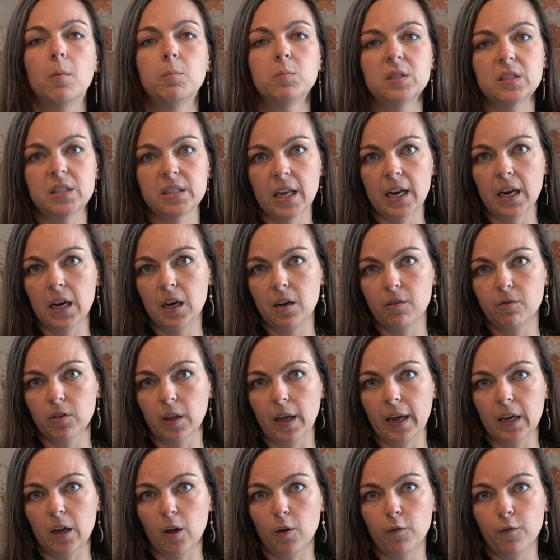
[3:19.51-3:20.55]

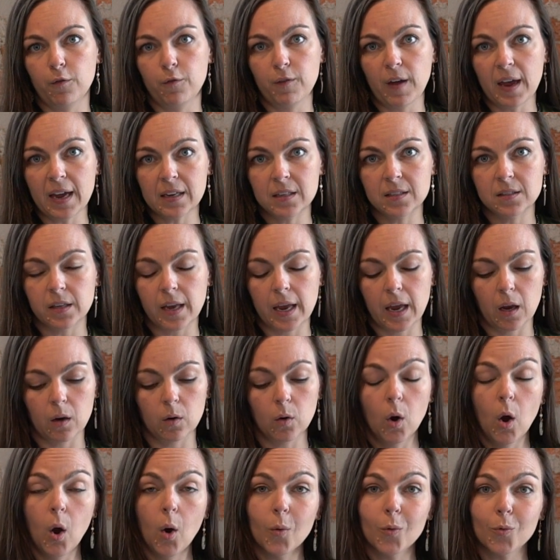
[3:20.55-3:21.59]
sedative-like effects,
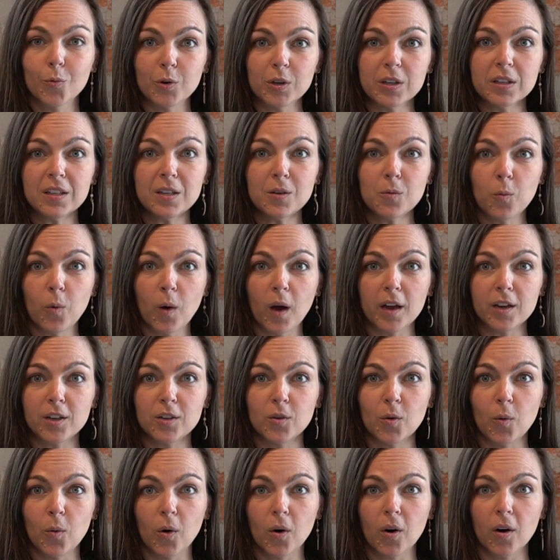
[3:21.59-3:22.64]
and really what
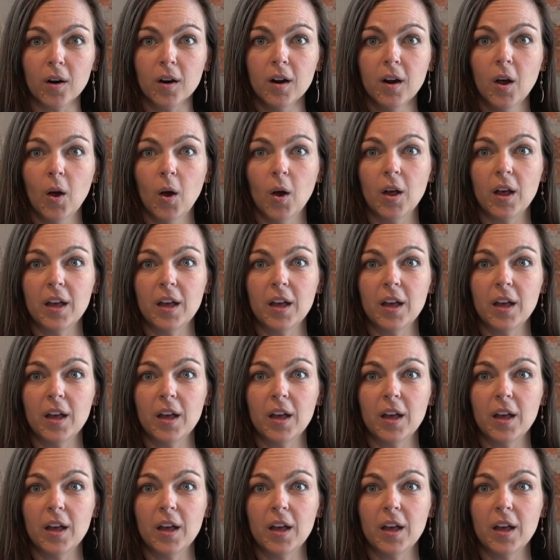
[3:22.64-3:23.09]
you're